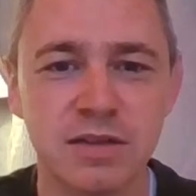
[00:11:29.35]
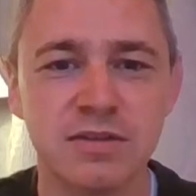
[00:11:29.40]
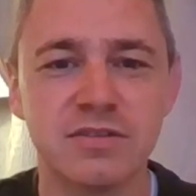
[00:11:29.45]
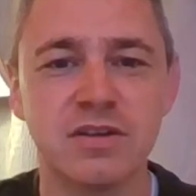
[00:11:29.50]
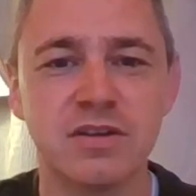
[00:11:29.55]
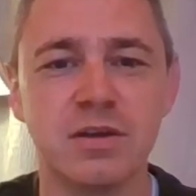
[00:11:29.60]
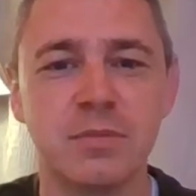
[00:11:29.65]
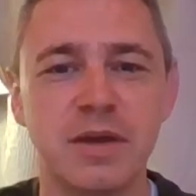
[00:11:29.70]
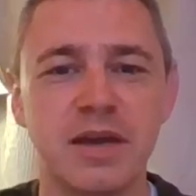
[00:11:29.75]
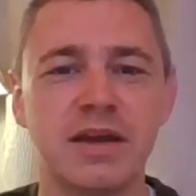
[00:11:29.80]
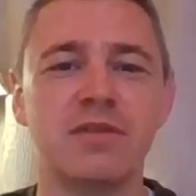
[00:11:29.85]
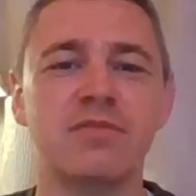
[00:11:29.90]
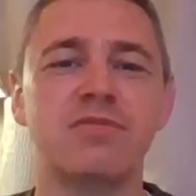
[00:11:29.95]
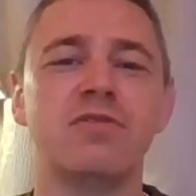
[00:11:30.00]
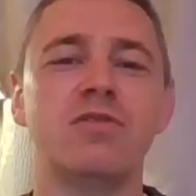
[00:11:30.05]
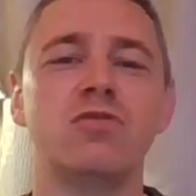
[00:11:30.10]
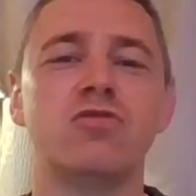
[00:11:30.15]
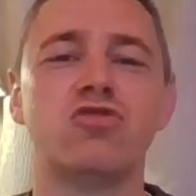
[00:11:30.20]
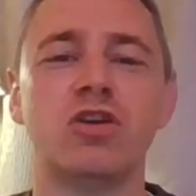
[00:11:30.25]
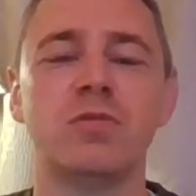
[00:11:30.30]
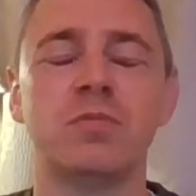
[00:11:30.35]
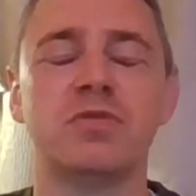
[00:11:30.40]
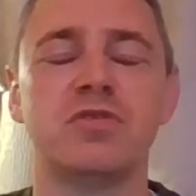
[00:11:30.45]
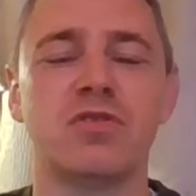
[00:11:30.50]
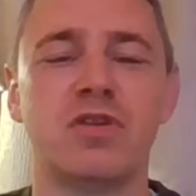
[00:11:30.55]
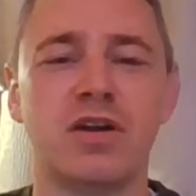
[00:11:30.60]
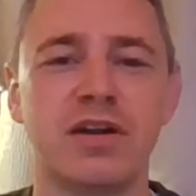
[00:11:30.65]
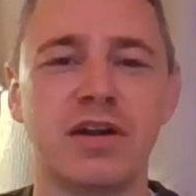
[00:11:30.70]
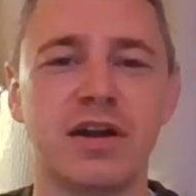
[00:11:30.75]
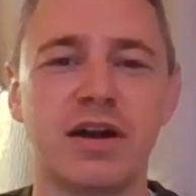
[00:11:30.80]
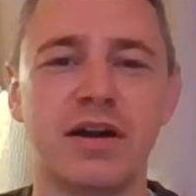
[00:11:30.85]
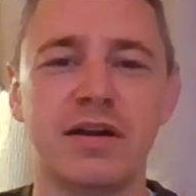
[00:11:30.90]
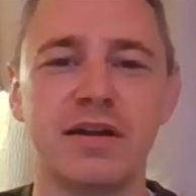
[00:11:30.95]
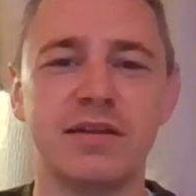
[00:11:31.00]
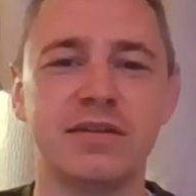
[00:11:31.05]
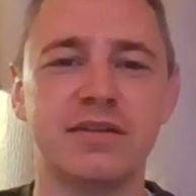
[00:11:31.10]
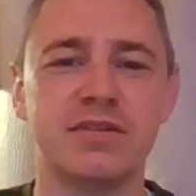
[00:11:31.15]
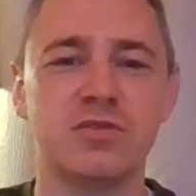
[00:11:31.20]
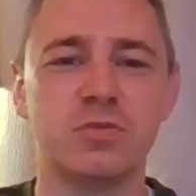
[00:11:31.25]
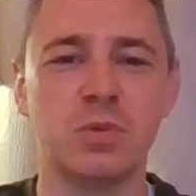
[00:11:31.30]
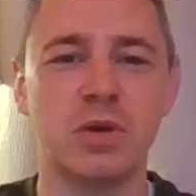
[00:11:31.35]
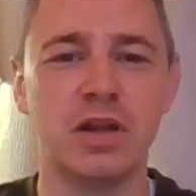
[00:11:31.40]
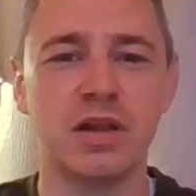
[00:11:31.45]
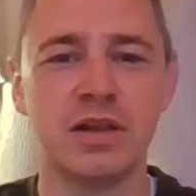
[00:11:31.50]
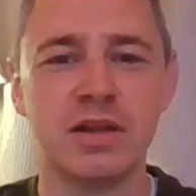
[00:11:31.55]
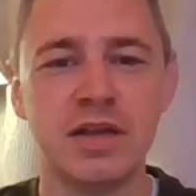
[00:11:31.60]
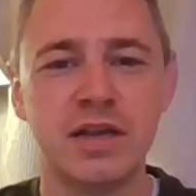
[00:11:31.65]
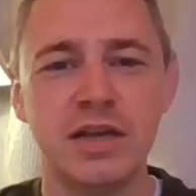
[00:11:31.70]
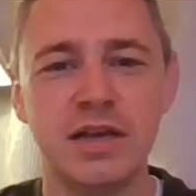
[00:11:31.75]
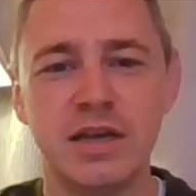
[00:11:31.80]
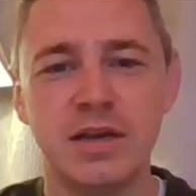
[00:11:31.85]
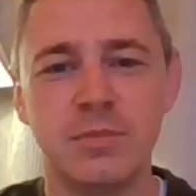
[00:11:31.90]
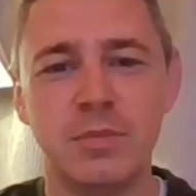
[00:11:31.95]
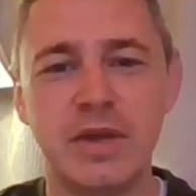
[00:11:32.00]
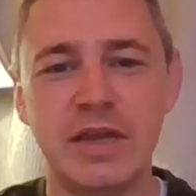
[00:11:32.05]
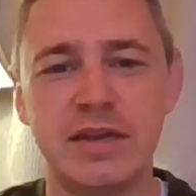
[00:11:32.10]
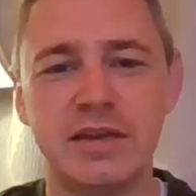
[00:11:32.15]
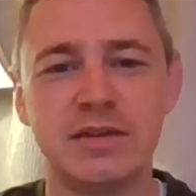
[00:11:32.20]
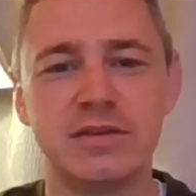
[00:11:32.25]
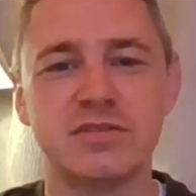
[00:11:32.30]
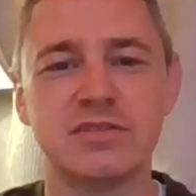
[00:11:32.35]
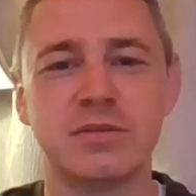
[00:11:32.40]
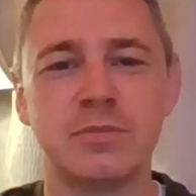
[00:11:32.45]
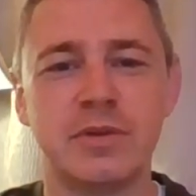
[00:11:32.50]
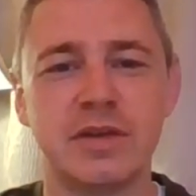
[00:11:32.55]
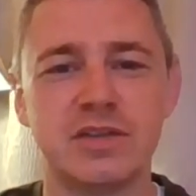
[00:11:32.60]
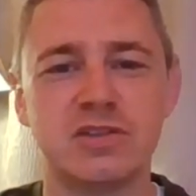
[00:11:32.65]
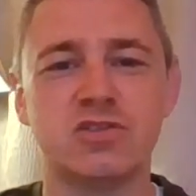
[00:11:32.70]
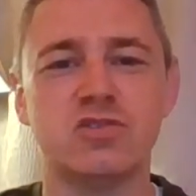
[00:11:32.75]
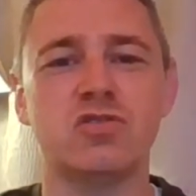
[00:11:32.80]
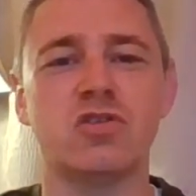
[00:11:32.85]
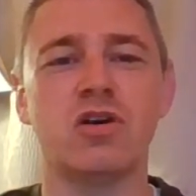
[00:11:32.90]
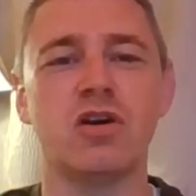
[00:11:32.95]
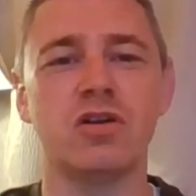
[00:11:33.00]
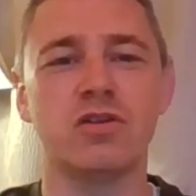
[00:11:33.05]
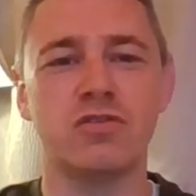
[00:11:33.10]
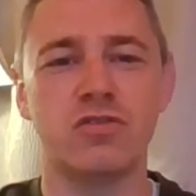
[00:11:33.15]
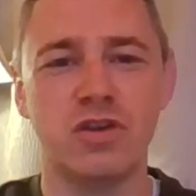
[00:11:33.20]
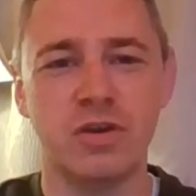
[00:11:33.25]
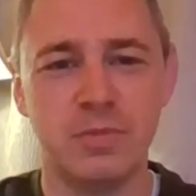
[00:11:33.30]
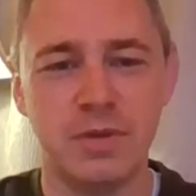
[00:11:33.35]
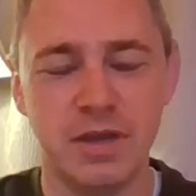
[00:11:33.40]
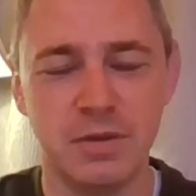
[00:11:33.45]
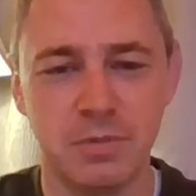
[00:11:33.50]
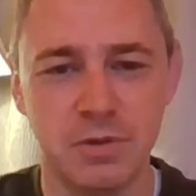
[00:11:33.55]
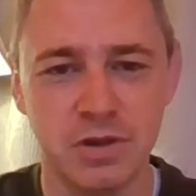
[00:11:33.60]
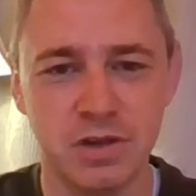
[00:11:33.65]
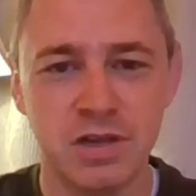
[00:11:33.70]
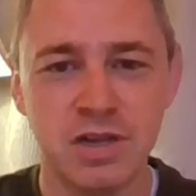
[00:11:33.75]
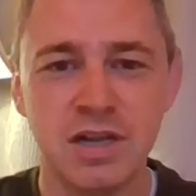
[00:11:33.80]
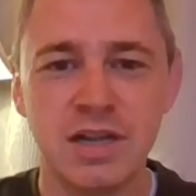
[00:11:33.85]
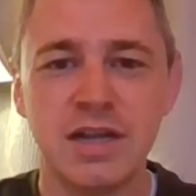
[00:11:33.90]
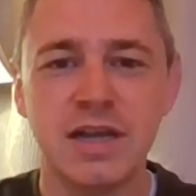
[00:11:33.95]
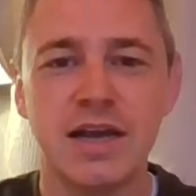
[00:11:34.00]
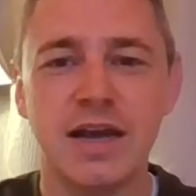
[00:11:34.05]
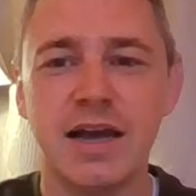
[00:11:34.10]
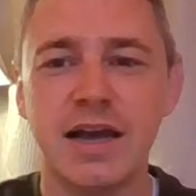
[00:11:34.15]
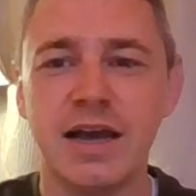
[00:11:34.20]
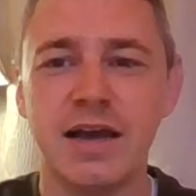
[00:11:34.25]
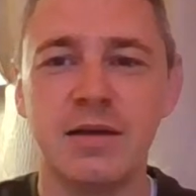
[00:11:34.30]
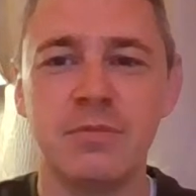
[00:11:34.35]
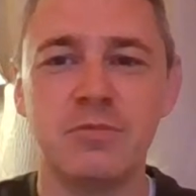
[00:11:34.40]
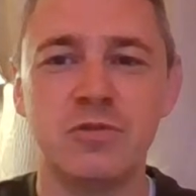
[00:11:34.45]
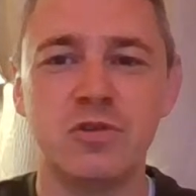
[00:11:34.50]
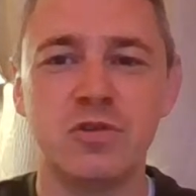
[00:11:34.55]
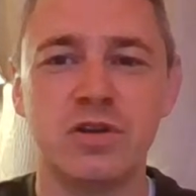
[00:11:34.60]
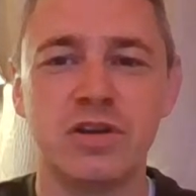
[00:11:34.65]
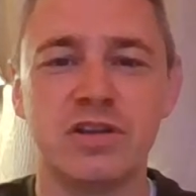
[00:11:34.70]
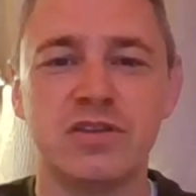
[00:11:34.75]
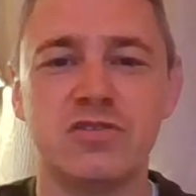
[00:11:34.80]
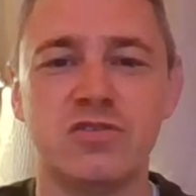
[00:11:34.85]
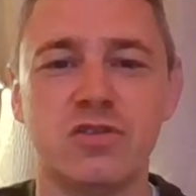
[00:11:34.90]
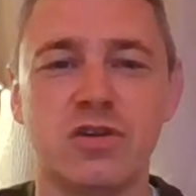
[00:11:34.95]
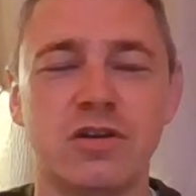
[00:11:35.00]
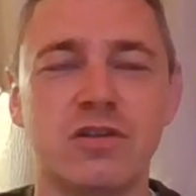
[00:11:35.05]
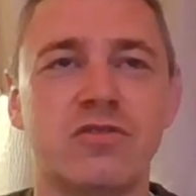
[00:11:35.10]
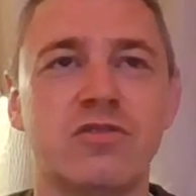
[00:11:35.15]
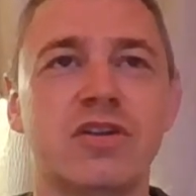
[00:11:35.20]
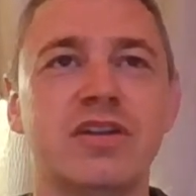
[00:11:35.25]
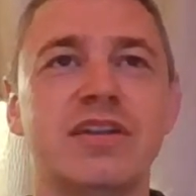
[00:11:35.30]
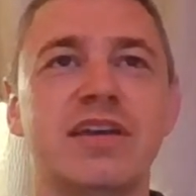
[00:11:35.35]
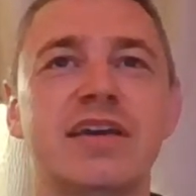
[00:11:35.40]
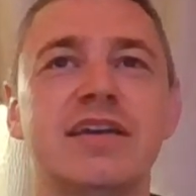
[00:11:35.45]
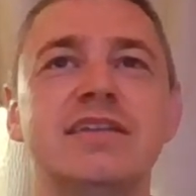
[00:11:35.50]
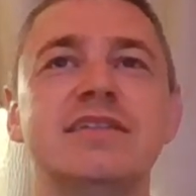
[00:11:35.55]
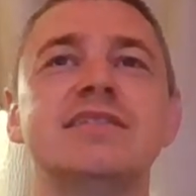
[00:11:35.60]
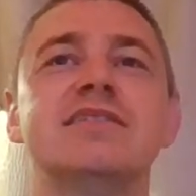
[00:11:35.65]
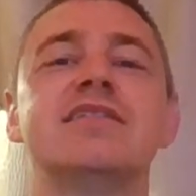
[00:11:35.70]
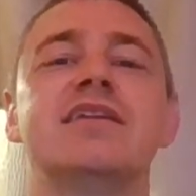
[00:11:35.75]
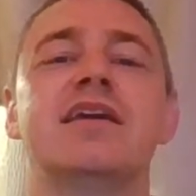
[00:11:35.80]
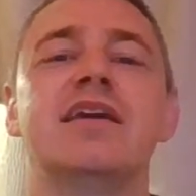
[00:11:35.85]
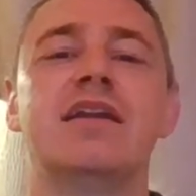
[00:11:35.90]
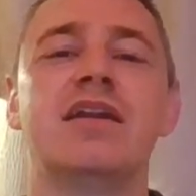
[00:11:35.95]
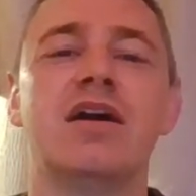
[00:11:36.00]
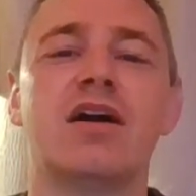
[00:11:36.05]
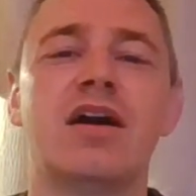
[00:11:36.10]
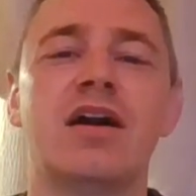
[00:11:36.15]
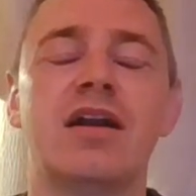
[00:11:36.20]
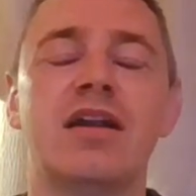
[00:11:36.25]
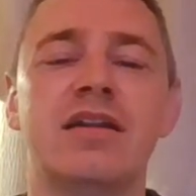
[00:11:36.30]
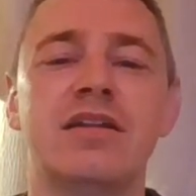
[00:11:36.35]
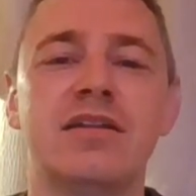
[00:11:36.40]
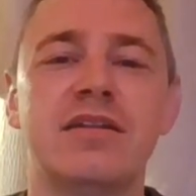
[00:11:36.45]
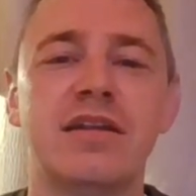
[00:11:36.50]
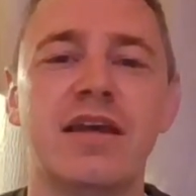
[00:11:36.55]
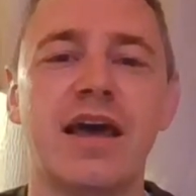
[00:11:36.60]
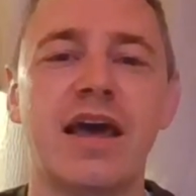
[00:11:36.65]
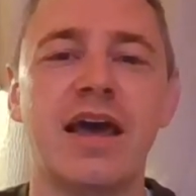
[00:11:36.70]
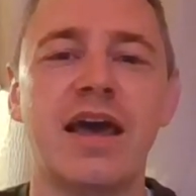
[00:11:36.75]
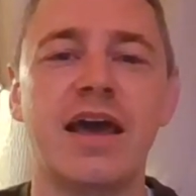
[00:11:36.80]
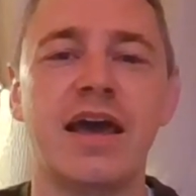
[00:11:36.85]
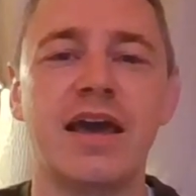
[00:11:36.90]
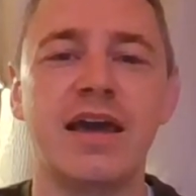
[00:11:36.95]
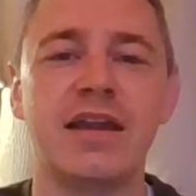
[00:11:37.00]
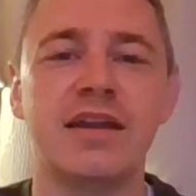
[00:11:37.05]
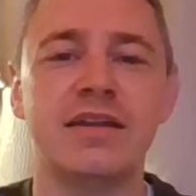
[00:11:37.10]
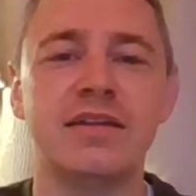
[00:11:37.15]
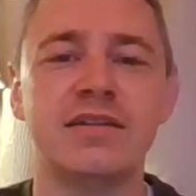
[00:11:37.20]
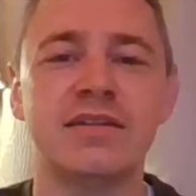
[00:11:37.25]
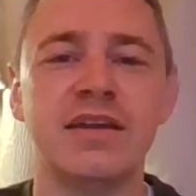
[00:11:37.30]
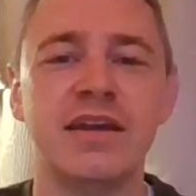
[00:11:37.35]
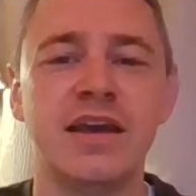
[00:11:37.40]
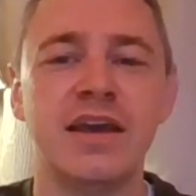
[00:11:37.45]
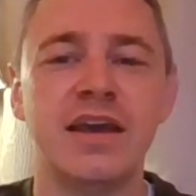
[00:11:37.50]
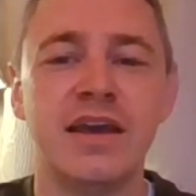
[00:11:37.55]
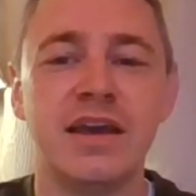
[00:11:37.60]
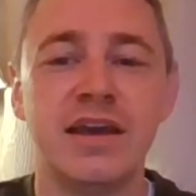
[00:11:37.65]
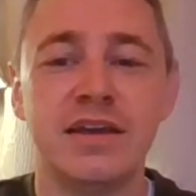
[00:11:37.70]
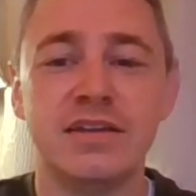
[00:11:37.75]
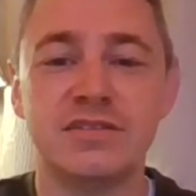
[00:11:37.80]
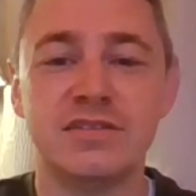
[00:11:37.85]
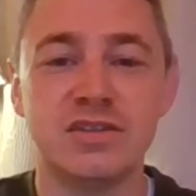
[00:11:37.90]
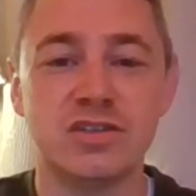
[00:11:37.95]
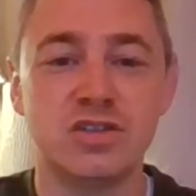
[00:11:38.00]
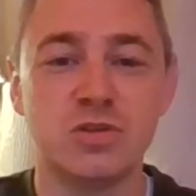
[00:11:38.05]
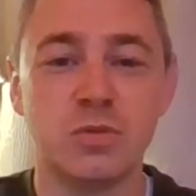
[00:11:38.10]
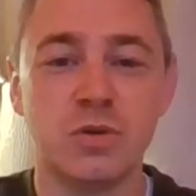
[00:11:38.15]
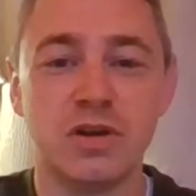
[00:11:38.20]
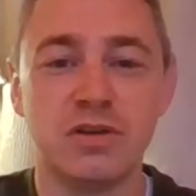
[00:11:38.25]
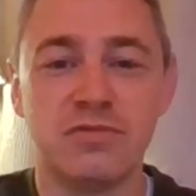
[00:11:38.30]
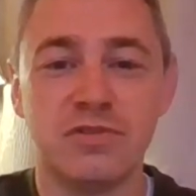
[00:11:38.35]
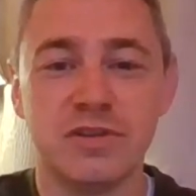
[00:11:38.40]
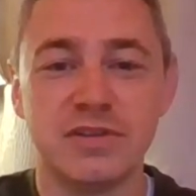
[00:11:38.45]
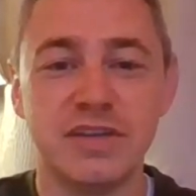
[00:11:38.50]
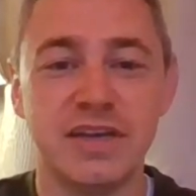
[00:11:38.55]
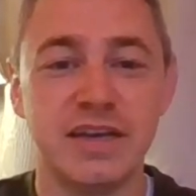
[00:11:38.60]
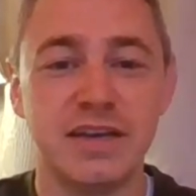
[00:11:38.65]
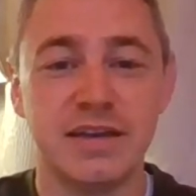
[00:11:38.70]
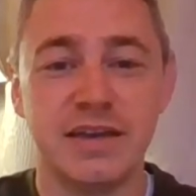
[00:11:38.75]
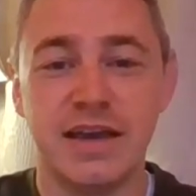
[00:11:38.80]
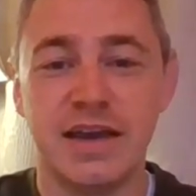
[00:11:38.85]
There's going to be a few trips around Ireland as well, meeting some extraordinary people, doing extraordinary things in Ireland, and it's such a wonderful thing.